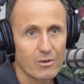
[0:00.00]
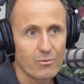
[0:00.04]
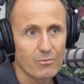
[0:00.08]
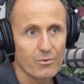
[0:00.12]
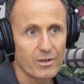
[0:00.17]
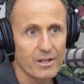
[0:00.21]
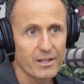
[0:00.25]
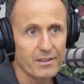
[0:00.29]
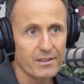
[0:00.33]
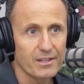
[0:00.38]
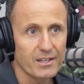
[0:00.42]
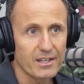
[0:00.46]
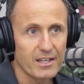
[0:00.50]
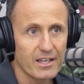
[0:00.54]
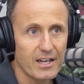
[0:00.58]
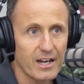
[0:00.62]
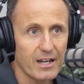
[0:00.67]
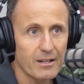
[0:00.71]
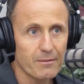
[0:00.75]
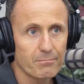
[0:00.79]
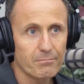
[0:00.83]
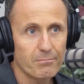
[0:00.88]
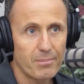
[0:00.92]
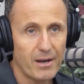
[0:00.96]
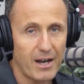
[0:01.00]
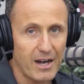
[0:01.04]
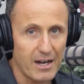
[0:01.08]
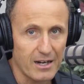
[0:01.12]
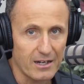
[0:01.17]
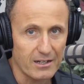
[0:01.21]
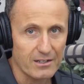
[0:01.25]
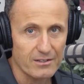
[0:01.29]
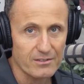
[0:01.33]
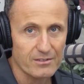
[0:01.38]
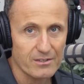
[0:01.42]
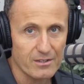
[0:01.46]
where the gut
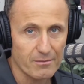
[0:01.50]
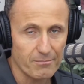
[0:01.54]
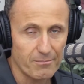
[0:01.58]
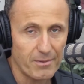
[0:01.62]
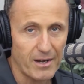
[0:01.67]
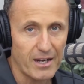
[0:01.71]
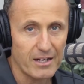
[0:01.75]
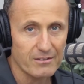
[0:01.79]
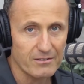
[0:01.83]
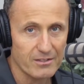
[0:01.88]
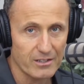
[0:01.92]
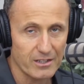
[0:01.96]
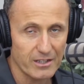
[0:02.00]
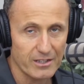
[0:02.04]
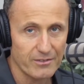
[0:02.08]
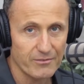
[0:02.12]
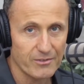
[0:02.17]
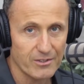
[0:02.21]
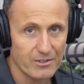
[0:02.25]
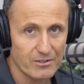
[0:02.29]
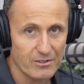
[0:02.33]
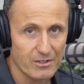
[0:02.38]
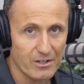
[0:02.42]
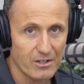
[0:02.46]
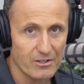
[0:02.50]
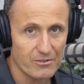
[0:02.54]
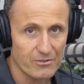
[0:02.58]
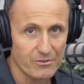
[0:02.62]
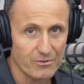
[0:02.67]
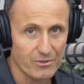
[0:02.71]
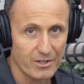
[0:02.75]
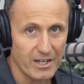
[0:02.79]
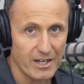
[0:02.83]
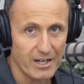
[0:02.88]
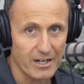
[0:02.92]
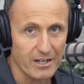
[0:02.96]
bugs, the bugs that live inside
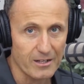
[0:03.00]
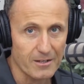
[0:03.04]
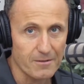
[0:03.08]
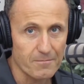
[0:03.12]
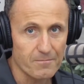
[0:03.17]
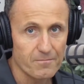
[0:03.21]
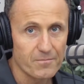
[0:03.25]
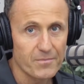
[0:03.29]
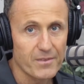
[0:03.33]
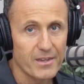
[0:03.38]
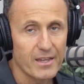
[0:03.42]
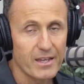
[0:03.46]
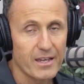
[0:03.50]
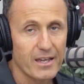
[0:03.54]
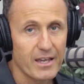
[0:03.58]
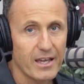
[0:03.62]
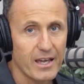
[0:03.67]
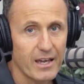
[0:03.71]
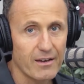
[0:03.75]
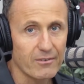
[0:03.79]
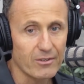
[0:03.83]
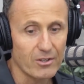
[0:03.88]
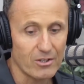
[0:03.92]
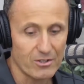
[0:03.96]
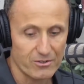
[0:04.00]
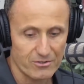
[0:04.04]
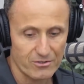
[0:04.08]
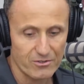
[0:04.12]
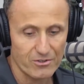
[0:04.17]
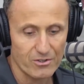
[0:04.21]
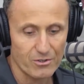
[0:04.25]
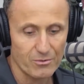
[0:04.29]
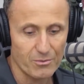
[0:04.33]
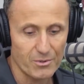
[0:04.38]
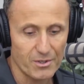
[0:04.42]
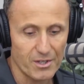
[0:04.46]
your gut, have a lot to
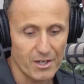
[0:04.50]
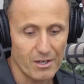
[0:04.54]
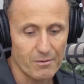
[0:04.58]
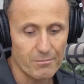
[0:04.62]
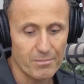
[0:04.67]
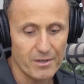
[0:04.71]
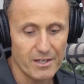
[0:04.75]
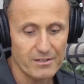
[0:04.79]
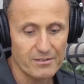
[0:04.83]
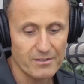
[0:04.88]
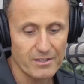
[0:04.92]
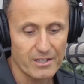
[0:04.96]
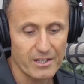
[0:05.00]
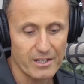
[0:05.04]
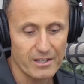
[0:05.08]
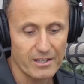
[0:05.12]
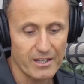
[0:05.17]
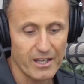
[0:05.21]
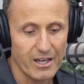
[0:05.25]
do with obesity.